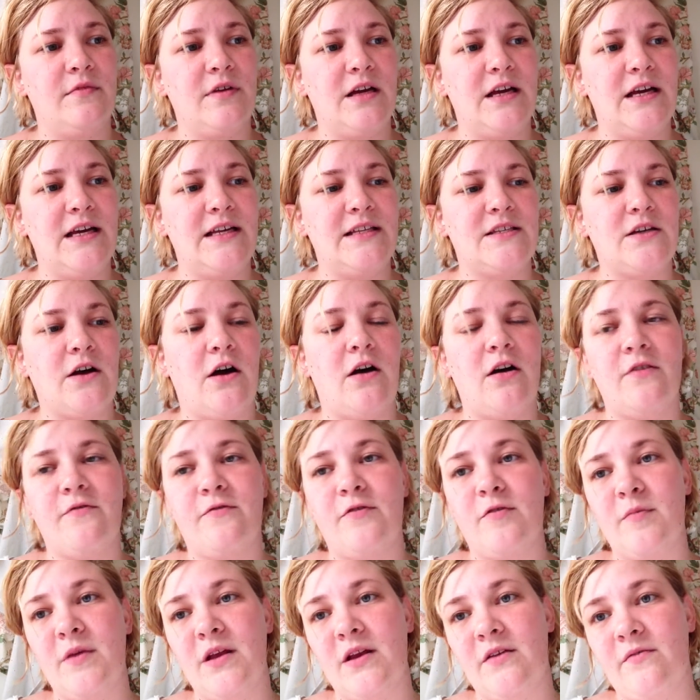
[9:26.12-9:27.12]
it's hard
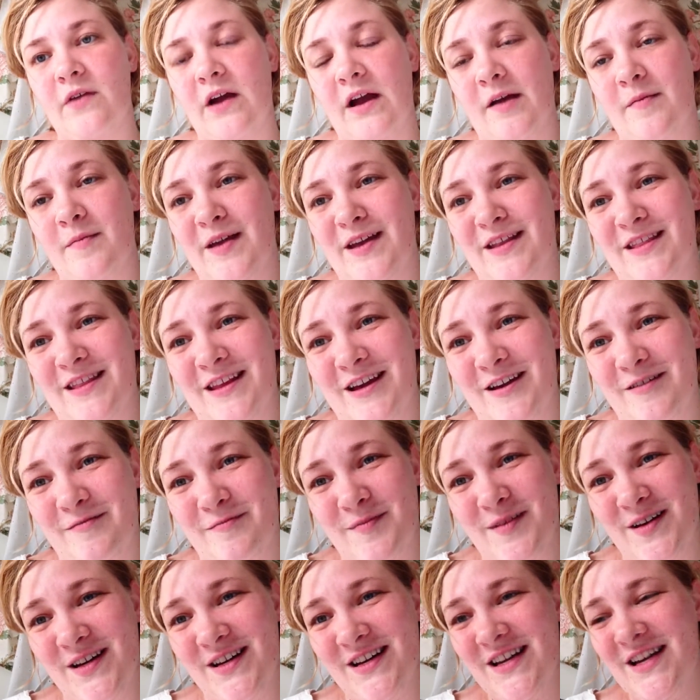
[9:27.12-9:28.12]
for me to recommend
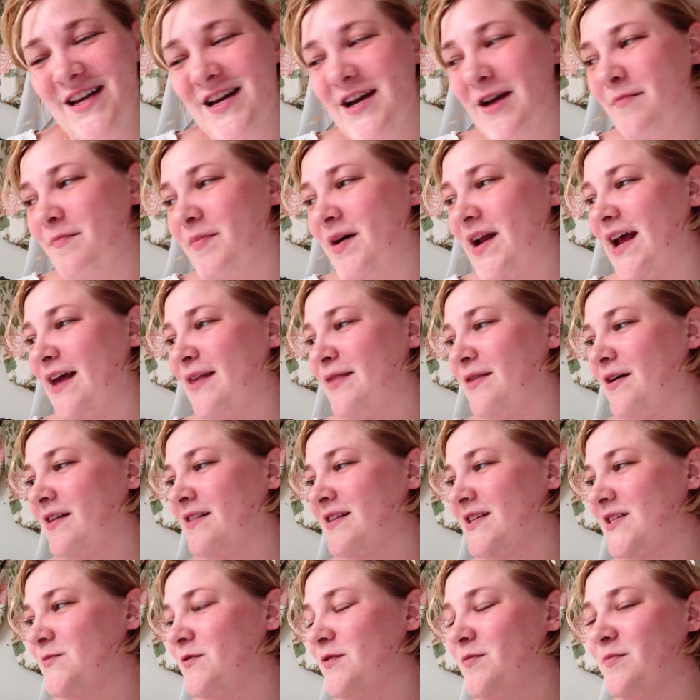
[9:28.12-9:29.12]
them. But I thought
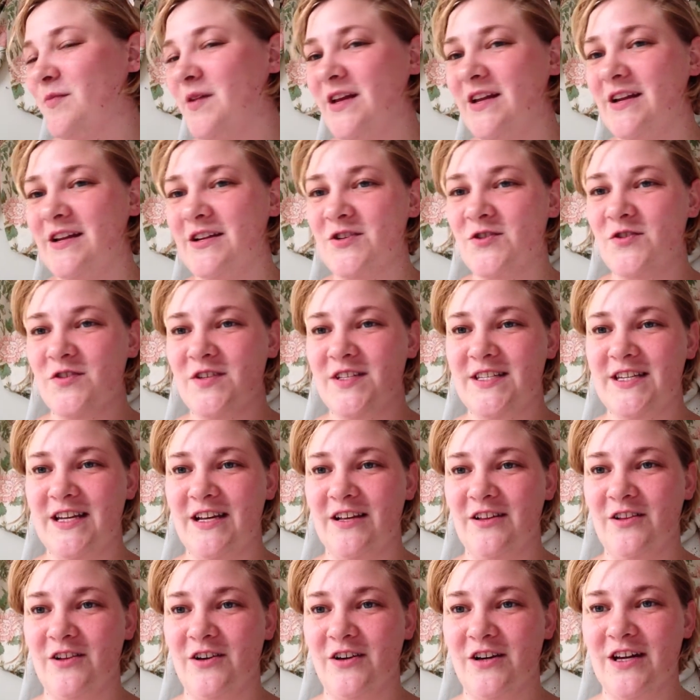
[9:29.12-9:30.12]
this would be an
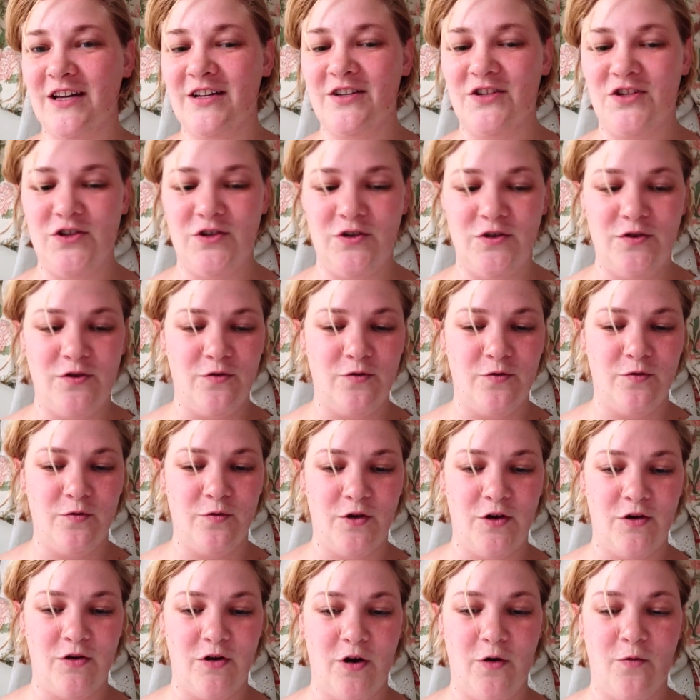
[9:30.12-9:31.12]
interesting look into,
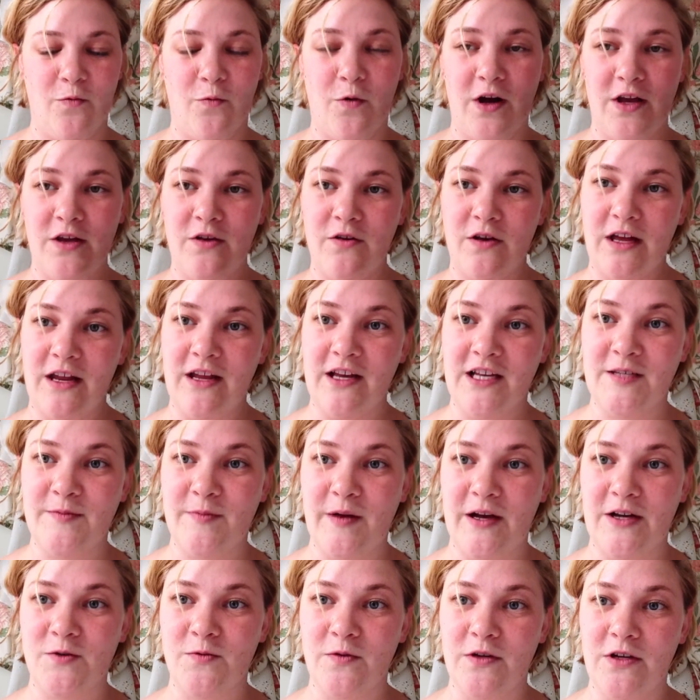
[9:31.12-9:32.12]
you know, what you can
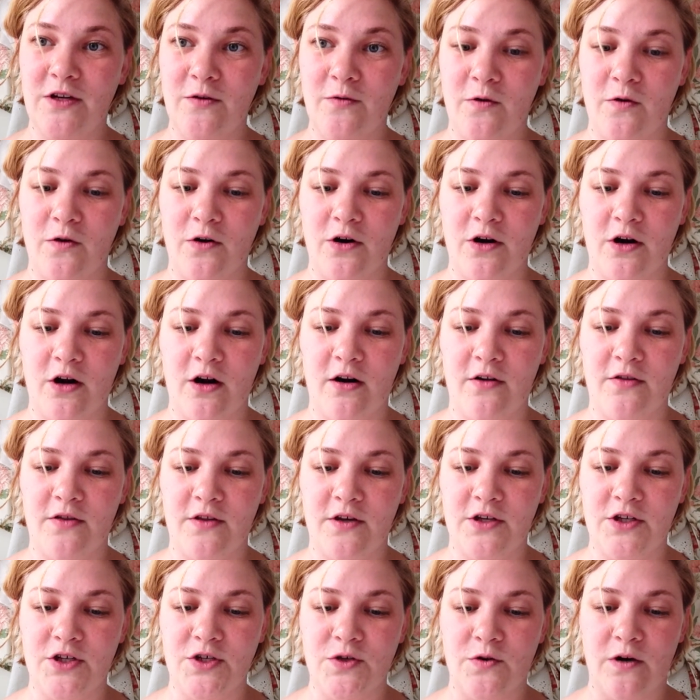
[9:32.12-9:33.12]
expect when you order
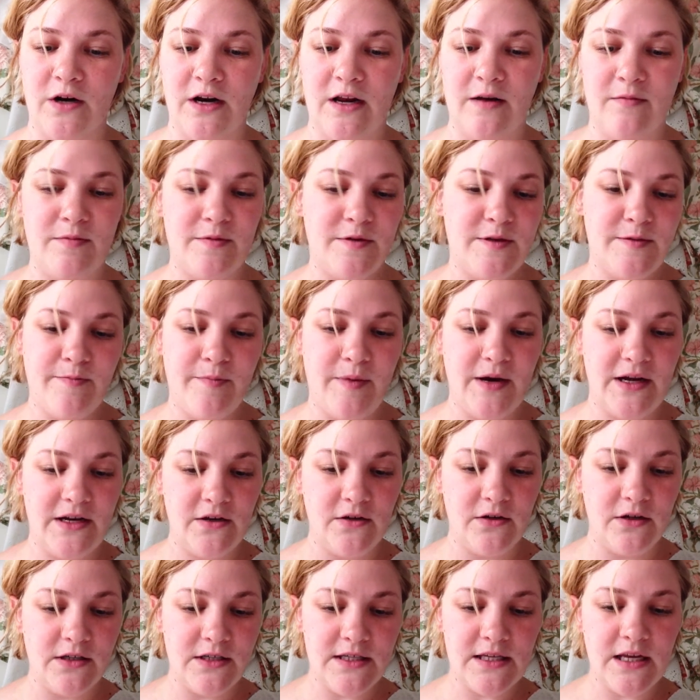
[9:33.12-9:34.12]
the short end
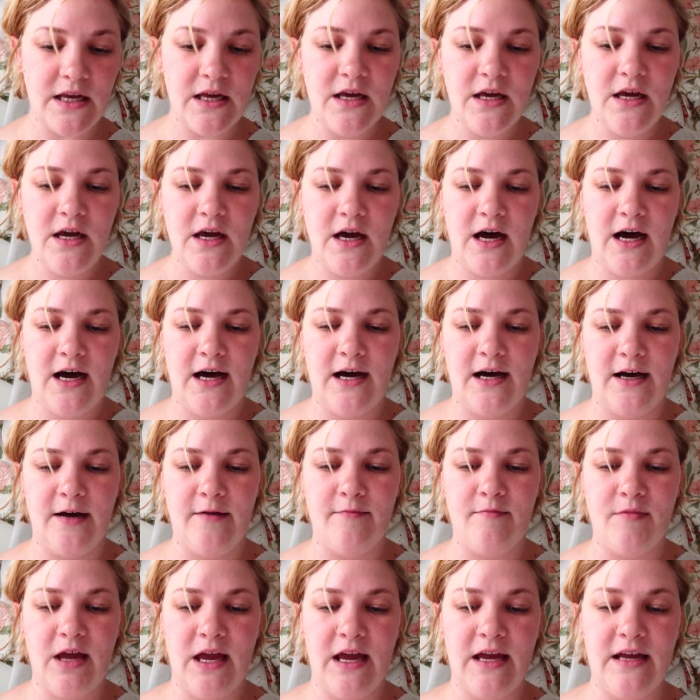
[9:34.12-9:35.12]
bundles.
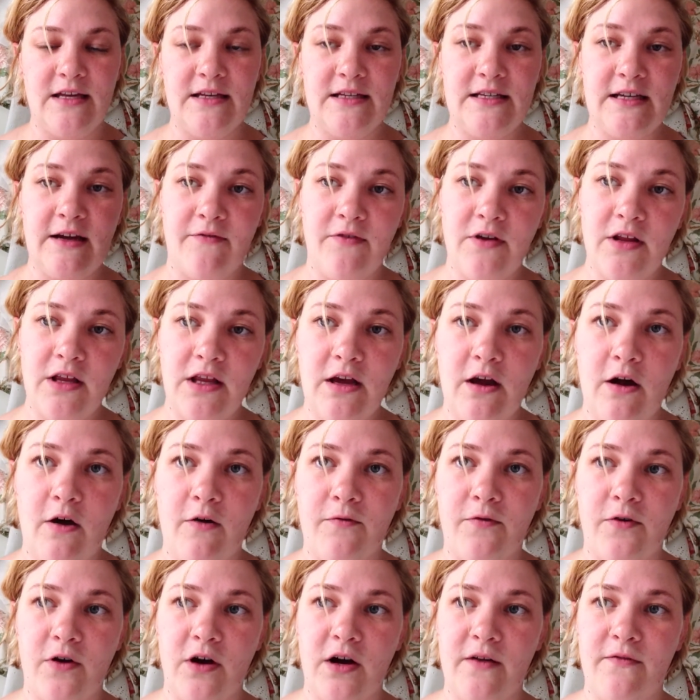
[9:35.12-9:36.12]
And definitely
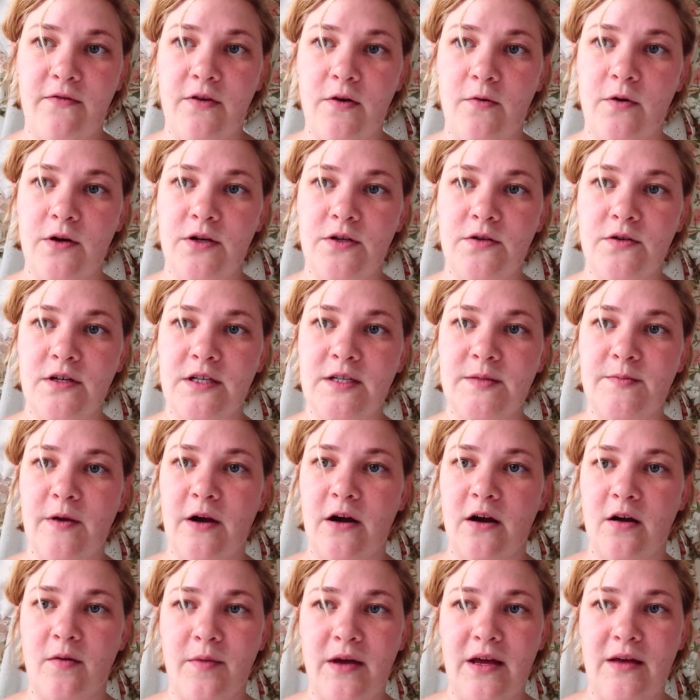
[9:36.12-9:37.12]
go for it if you want to
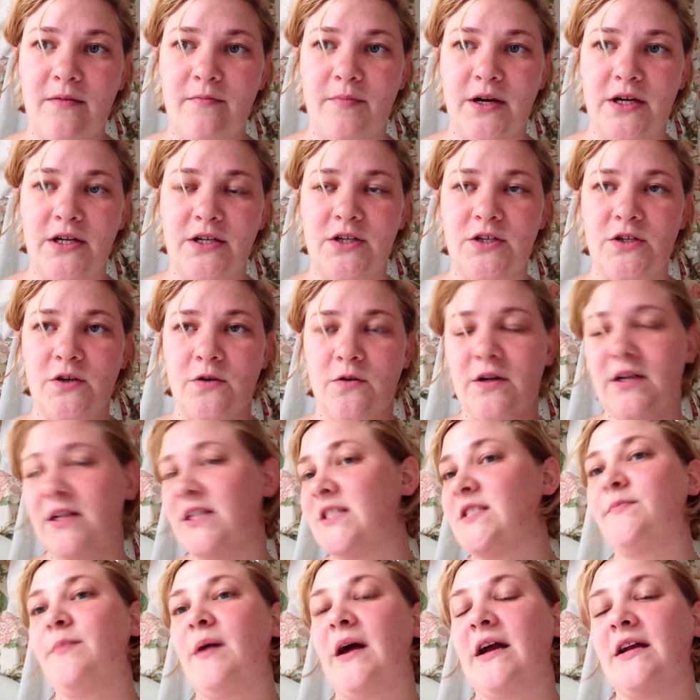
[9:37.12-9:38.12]
experiment, but don't
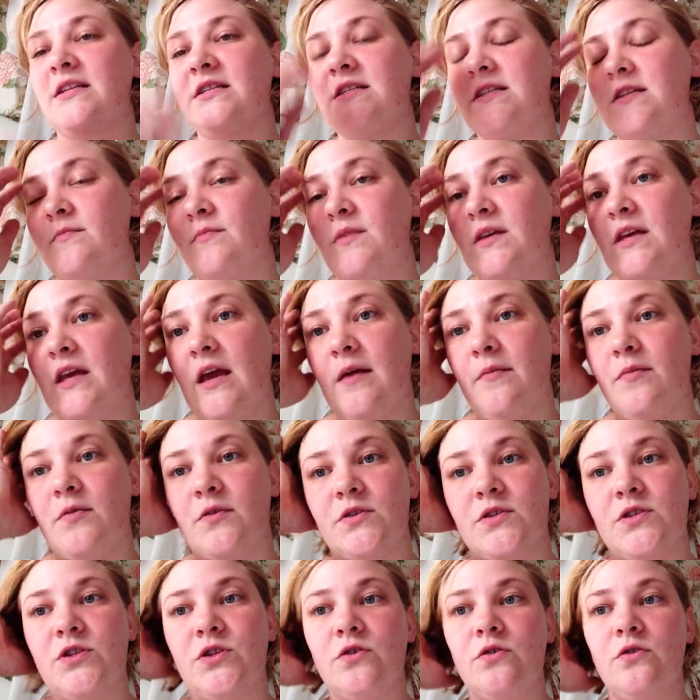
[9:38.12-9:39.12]
expect to be
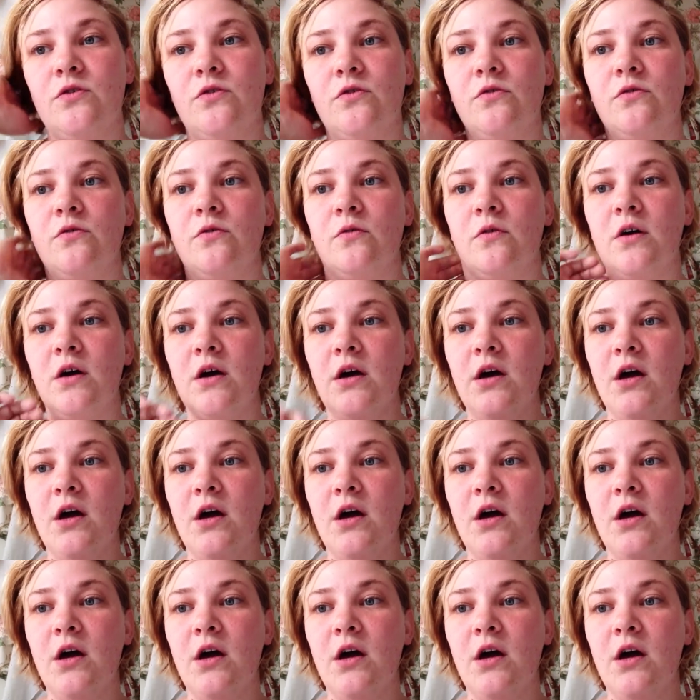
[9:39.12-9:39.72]
able to